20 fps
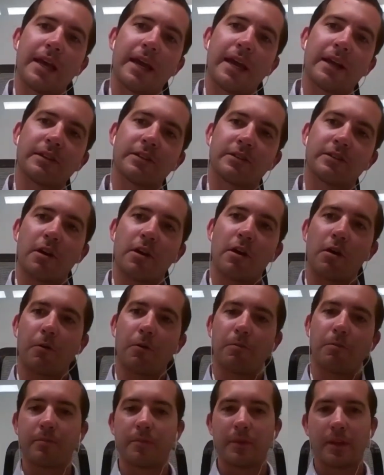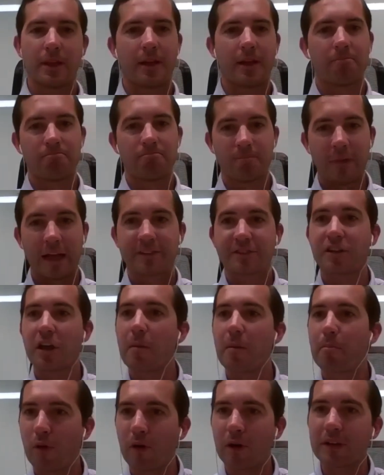and so mm-hmm. at
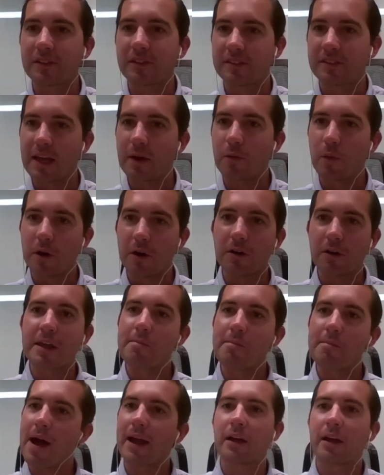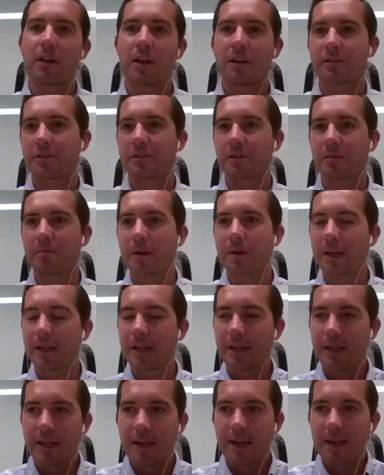some points they will, they might cluster,
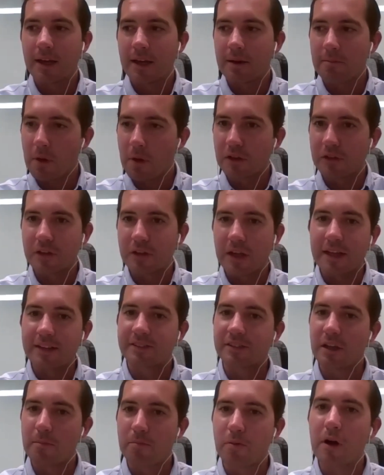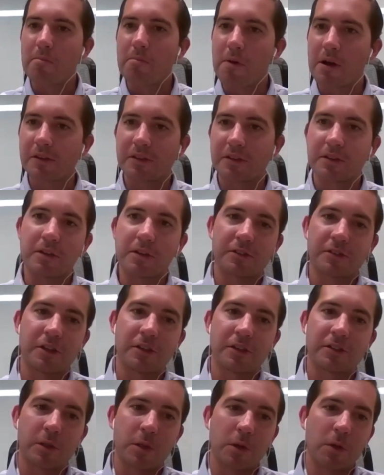but uh, most at some point most of those,
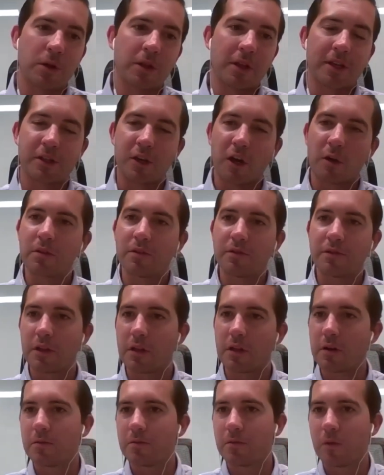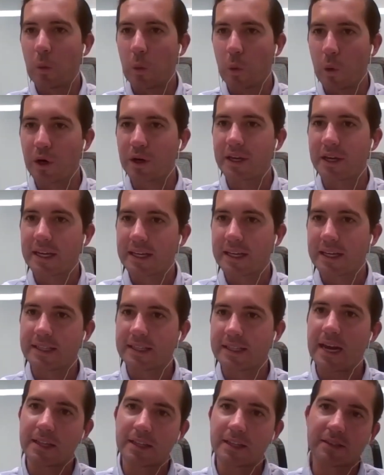just due to the turbulent flow, will get kicked
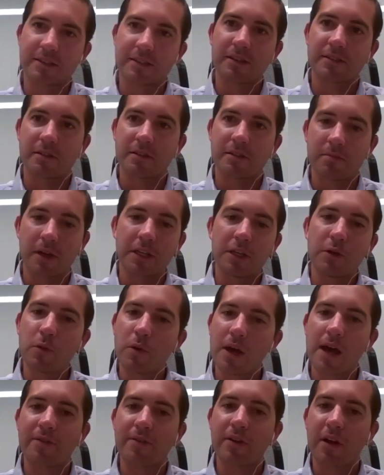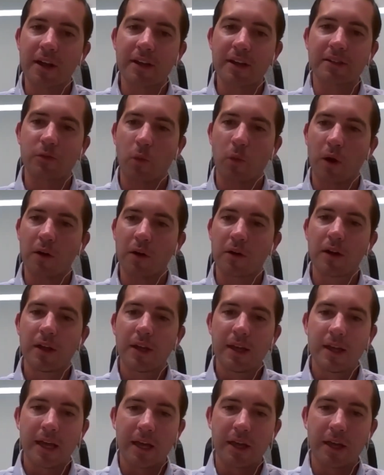out of the system. But you okay. will have areas where
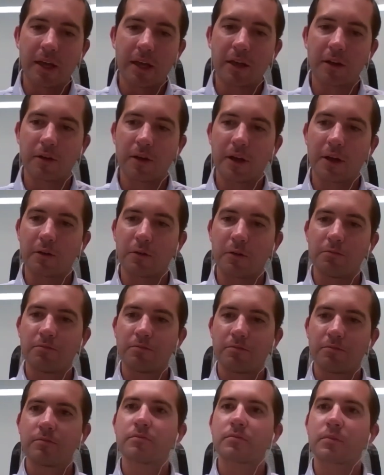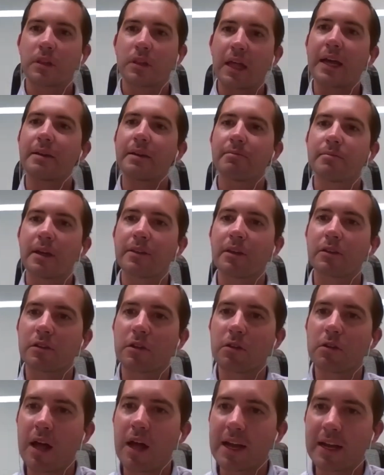it, it'll, it'll lay in those
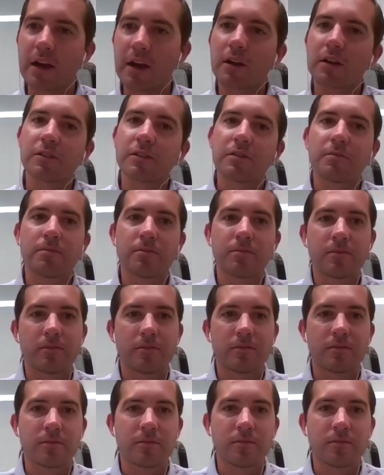low-lying areas. Okay,